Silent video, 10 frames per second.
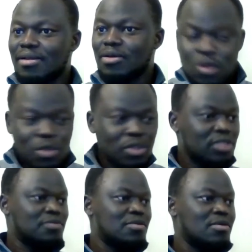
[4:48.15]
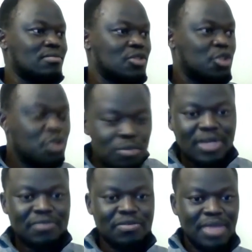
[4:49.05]
goat, from
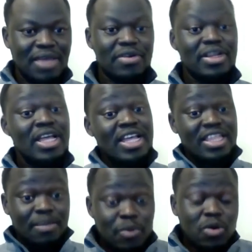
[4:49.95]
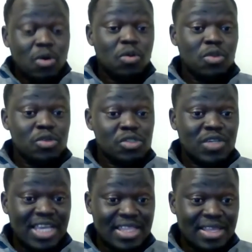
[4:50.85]
human, from everyone. They put all those
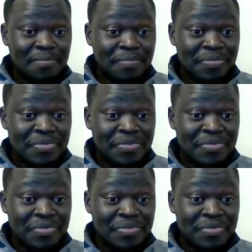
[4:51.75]
together.